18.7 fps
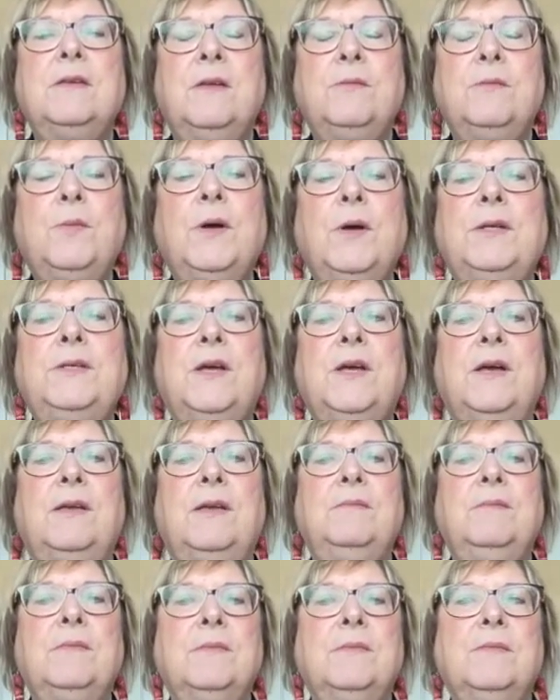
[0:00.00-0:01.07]
At one
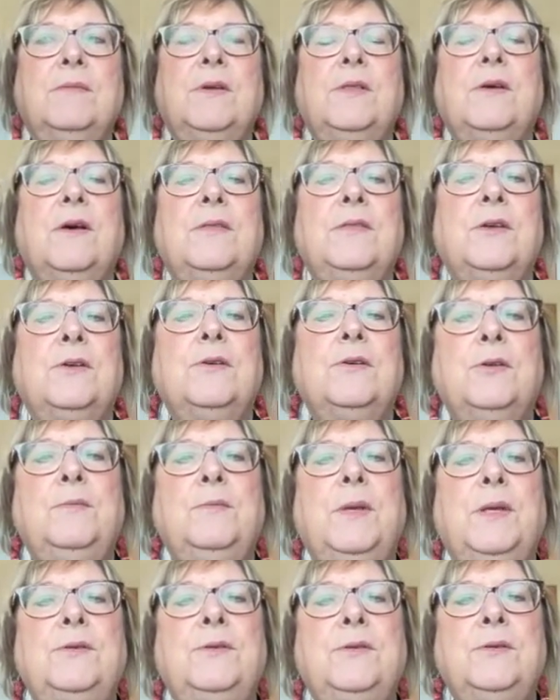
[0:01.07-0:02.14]
time, we thought there could
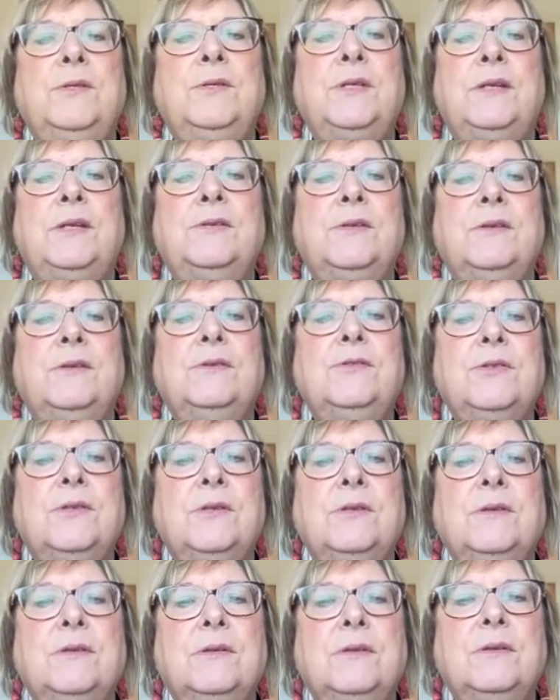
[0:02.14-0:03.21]
be a two state
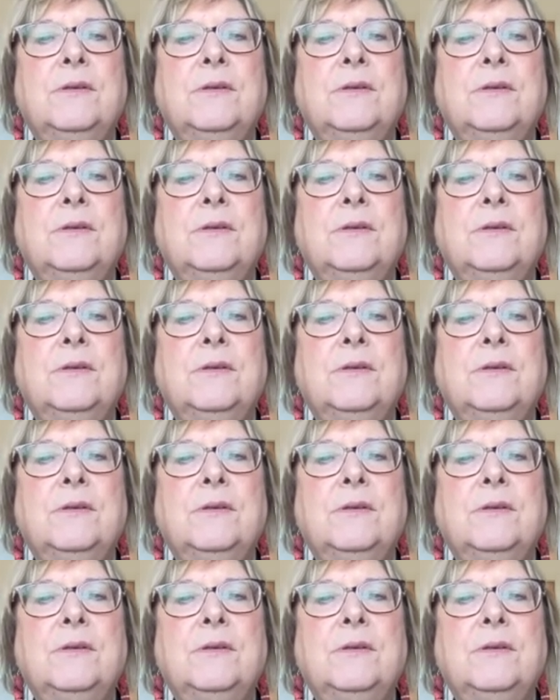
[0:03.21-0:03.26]
solution,